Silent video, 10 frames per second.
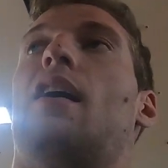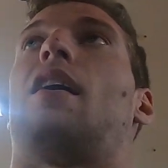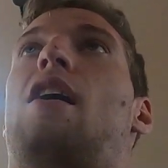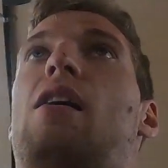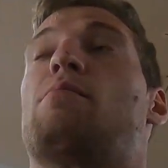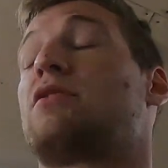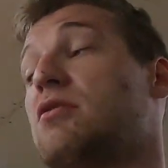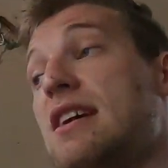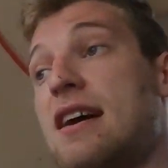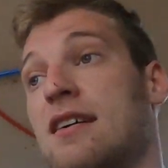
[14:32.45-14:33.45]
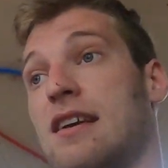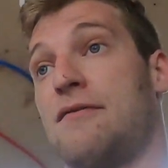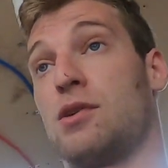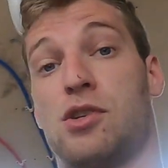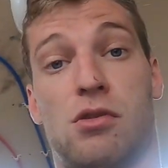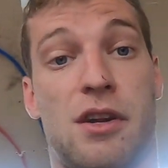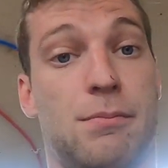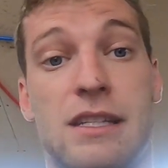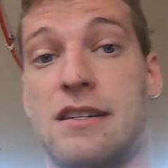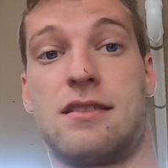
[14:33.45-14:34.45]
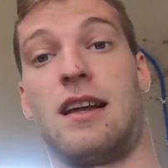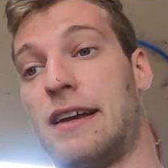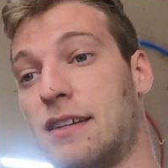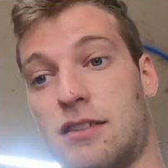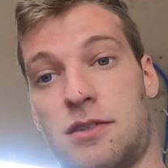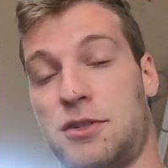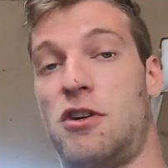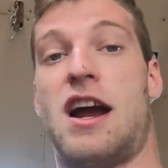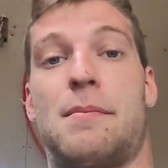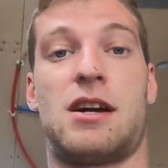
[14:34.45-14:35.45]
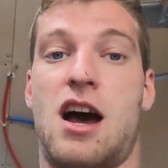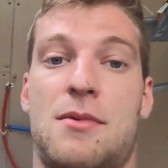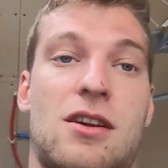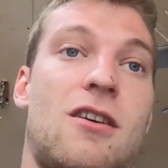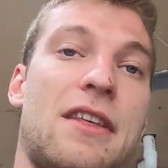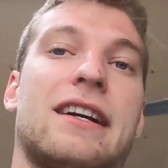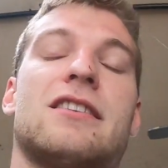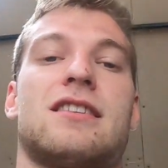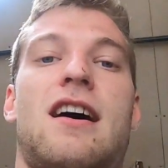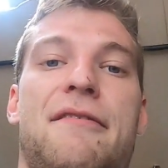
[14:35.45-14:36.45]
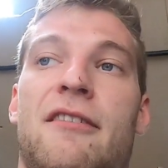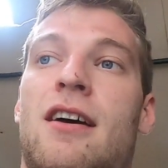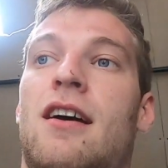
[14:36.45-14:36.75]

So yeah, if you enjoyed it, please like, subscribe, comment, all that good stuff.